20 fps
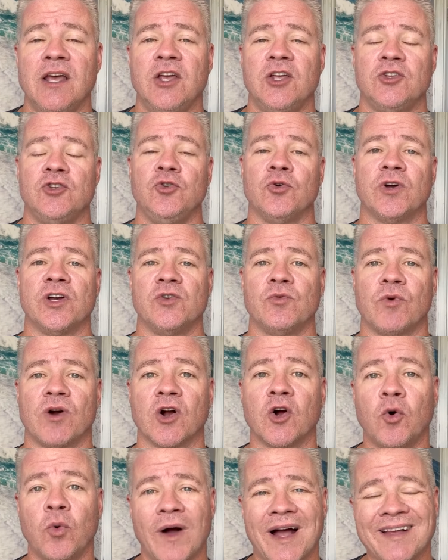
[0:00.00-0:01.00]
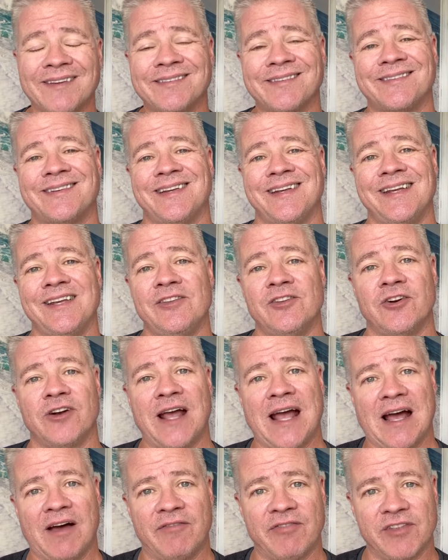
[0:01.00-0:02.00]
You can request either to
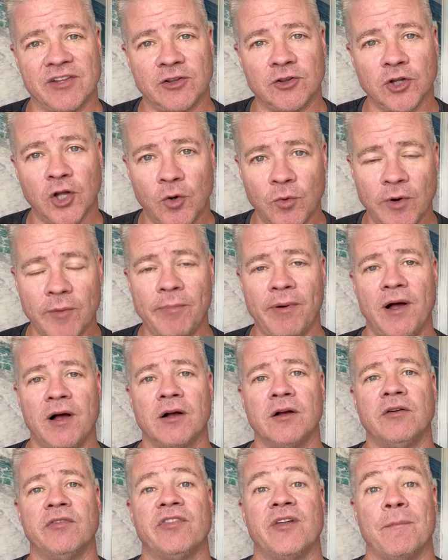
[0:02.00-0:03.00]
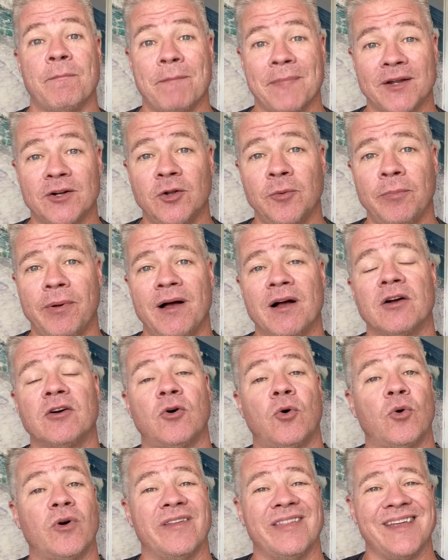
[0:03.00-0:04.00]
have the lower bunk, the middle bunk,
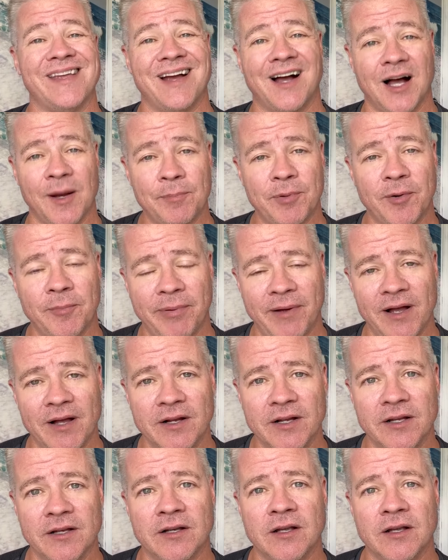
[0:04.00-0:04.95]
or the upper bunk.